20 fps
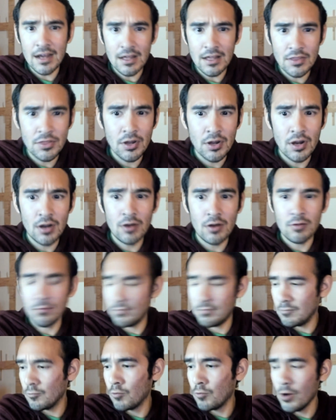the
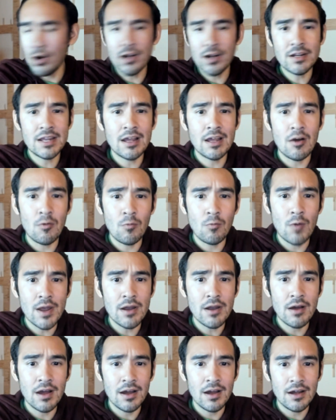word
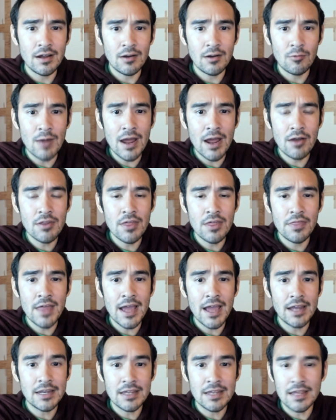went around
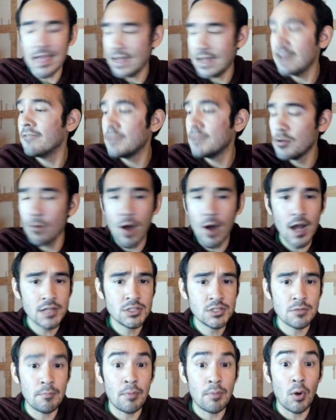that, and if you
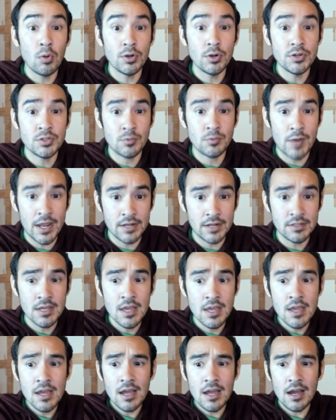watch Bowler's Rant,
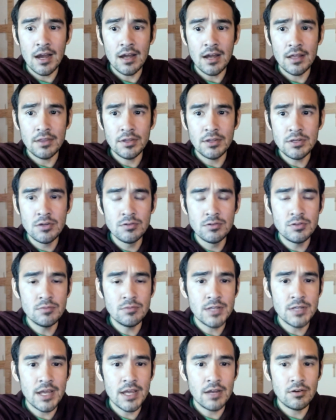the
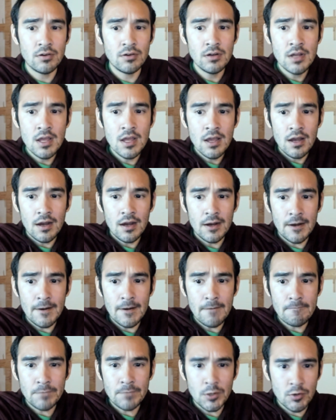YouTube channel,
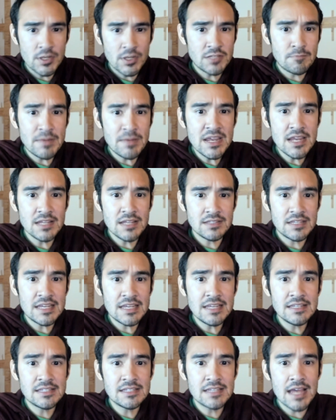Chris Beans,
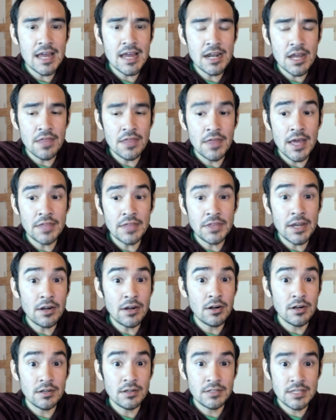he said that
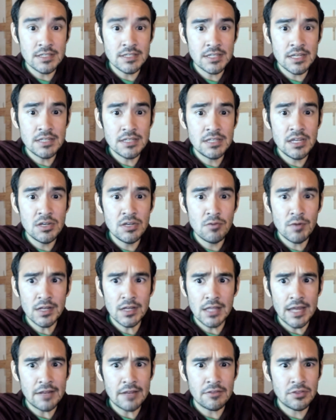they're discontinuing
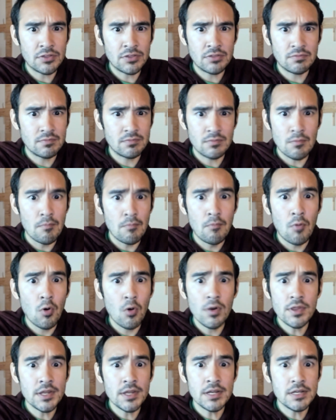like
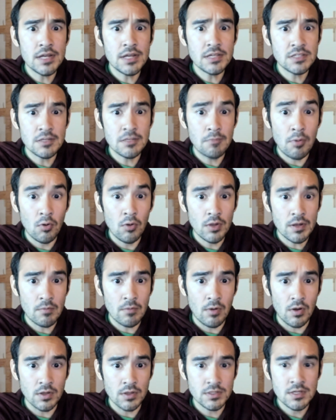more than a dozen bowling
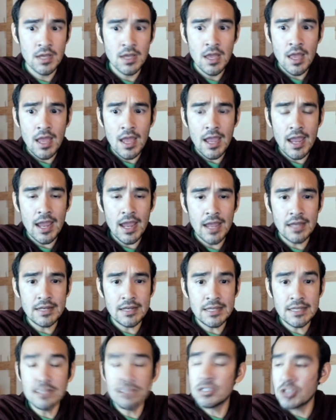balls, and
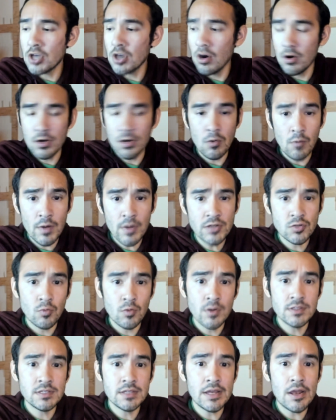he showed which
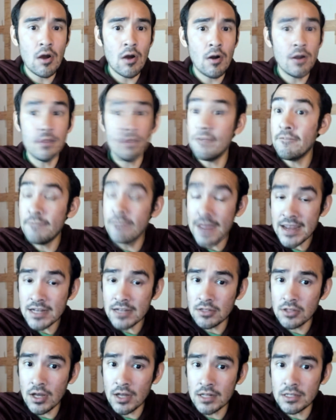ones they are. The
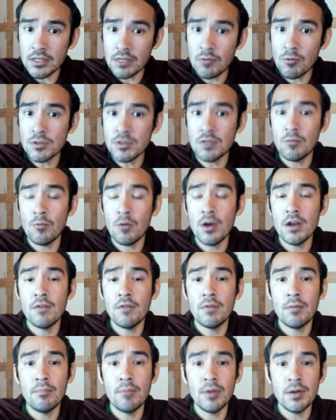Fate luckily wasn't one of
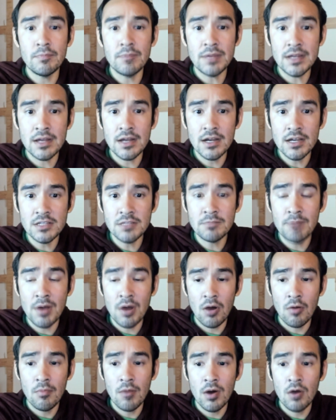them, but because
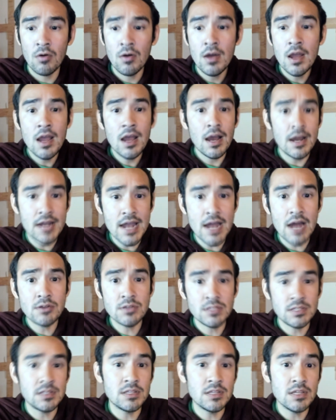Belmo
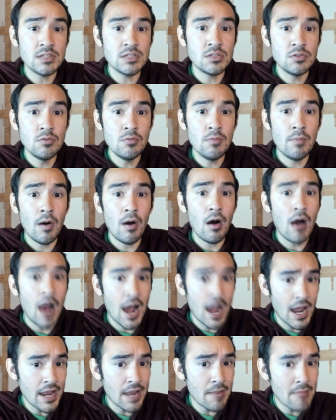announced this new ball,
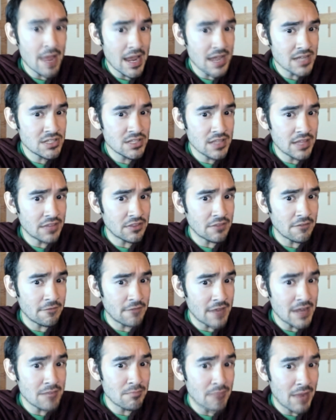I imagine that the
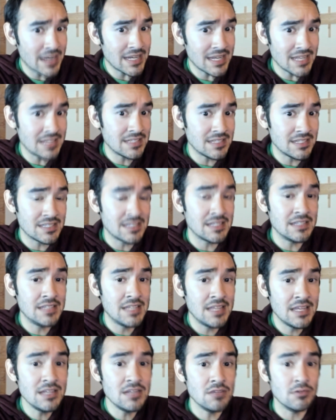Fate might get
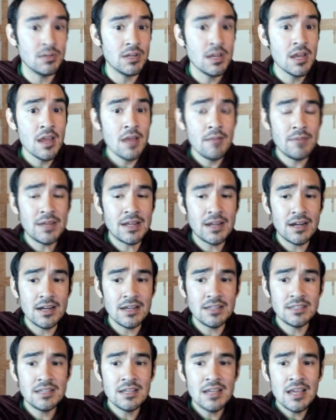discontinued
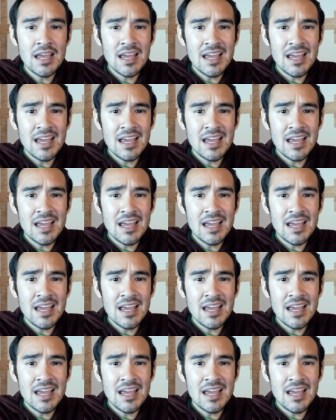because